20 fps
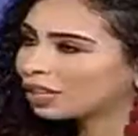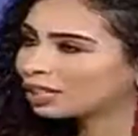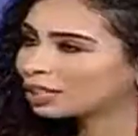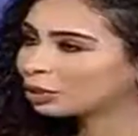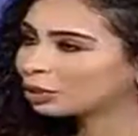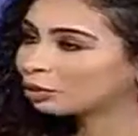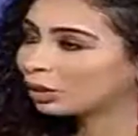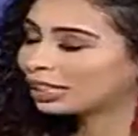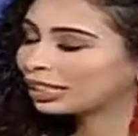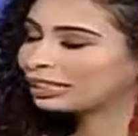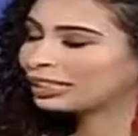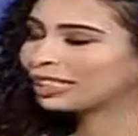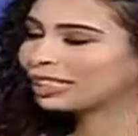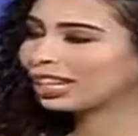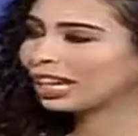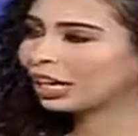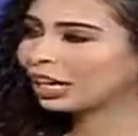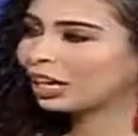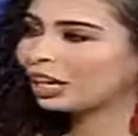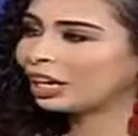that's great to
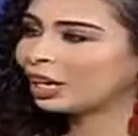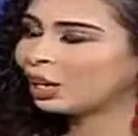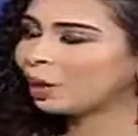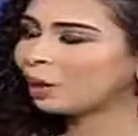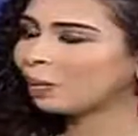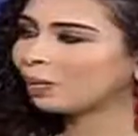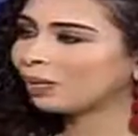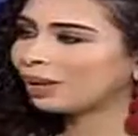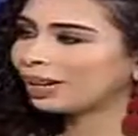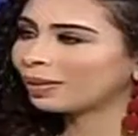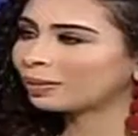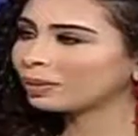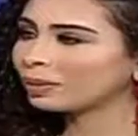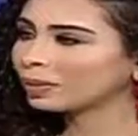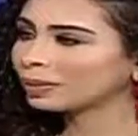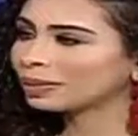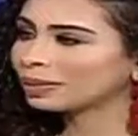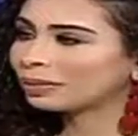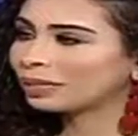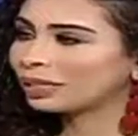hear, but we
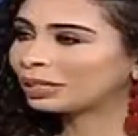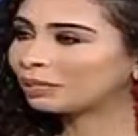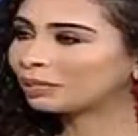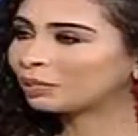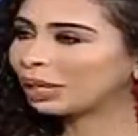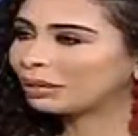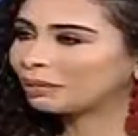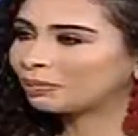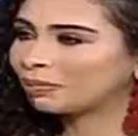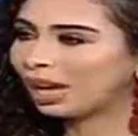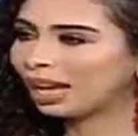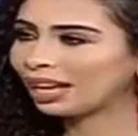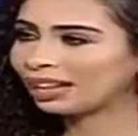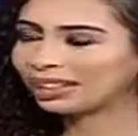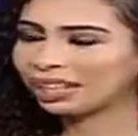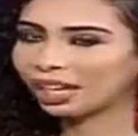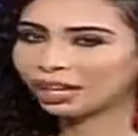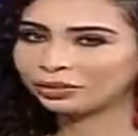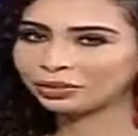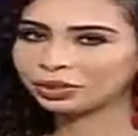will be right
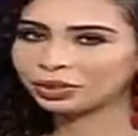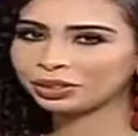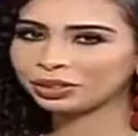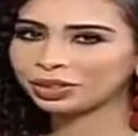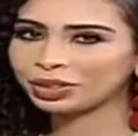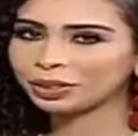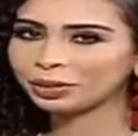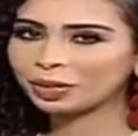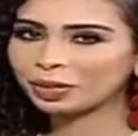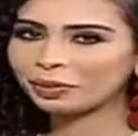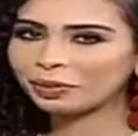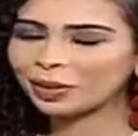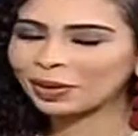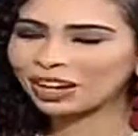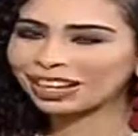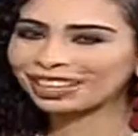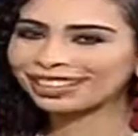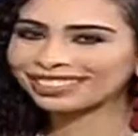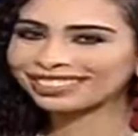back after this quick break.